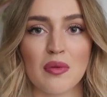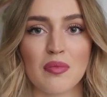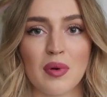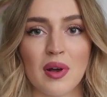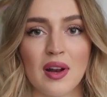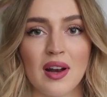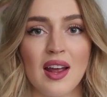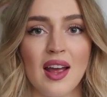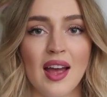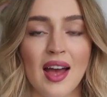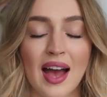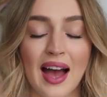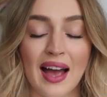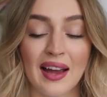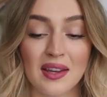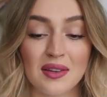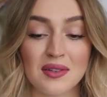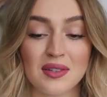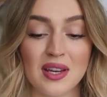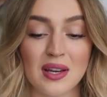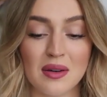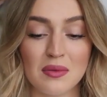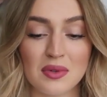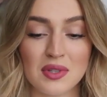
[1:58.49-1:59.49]
but
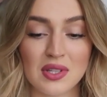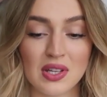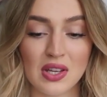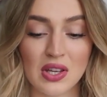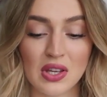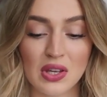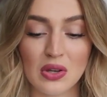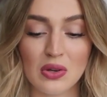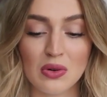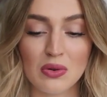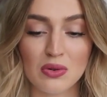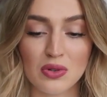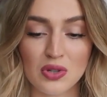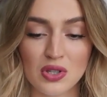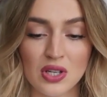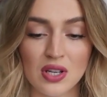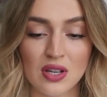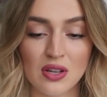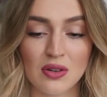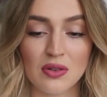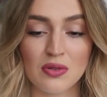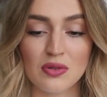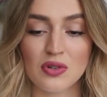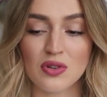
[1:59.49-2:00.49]
Accutane was a huge,
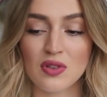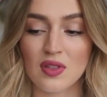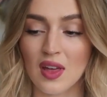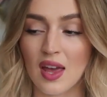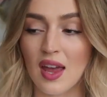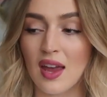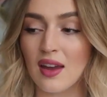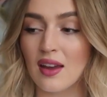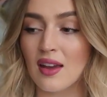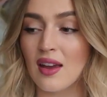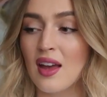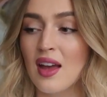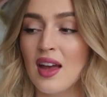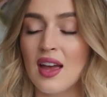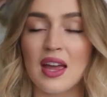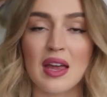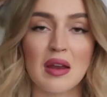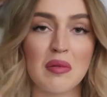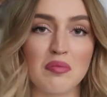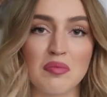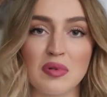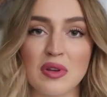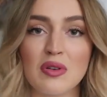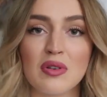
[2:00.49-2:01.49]
huge thing
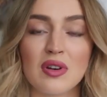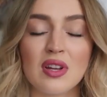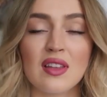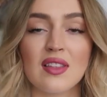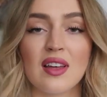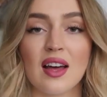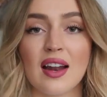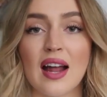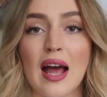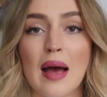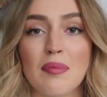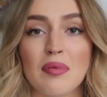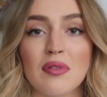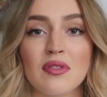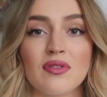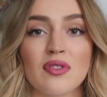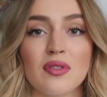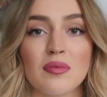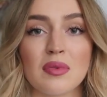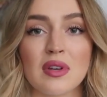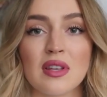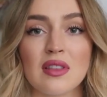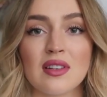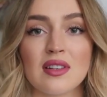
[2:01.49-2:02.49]
in beauty that happened
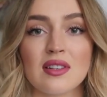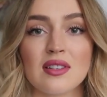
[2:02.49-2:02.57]
for me